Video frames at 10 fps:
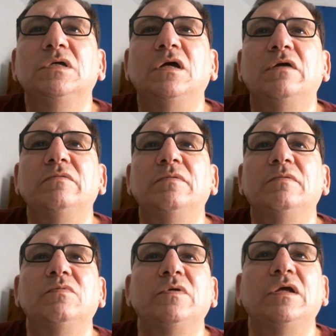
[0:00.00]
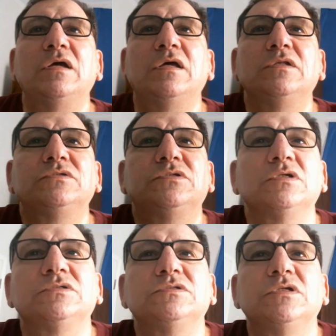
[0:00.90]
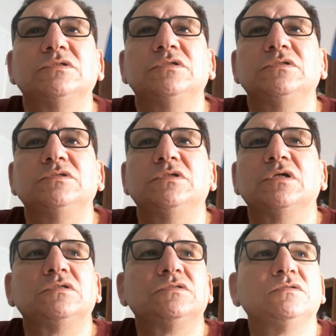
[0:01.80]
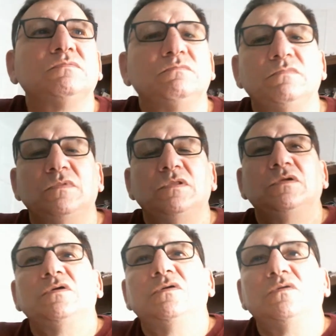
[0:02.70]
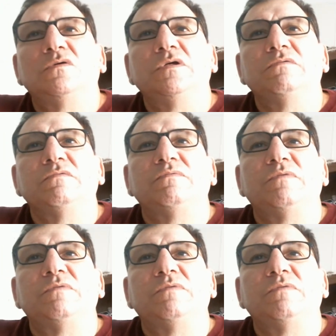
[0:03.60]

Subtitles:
I remember when I had 666 or even